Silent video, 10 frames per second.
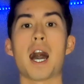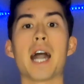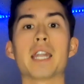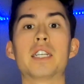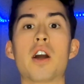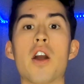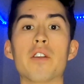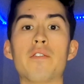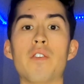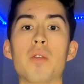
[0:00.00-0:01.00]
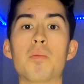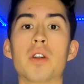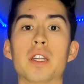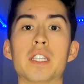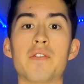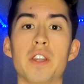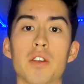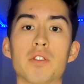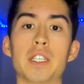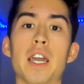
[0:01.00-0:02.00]
I had a ton of fun putting this video
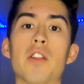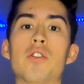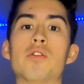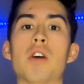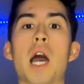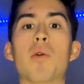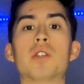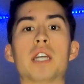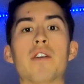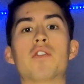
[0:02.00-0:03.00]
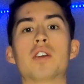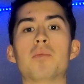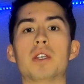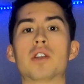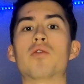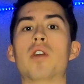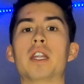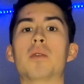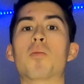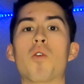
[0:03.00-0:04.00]
together, so I will definitely be
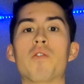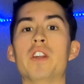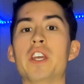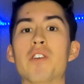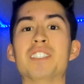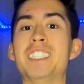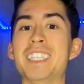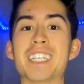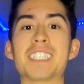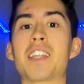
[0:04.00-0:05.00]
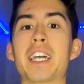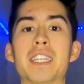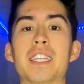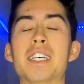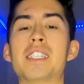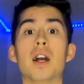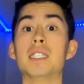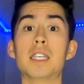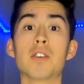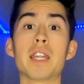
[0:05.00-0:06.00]
creating more videos just like this.
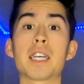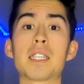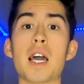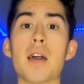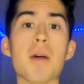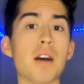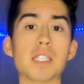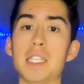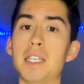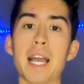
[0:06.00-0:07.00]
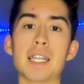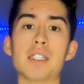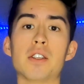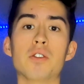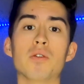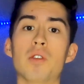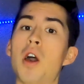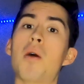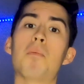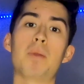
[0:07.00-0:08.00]
Until next time, I'll see you guys soon.
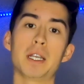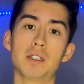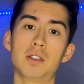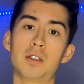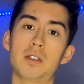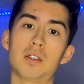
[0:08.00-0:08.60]
Peace.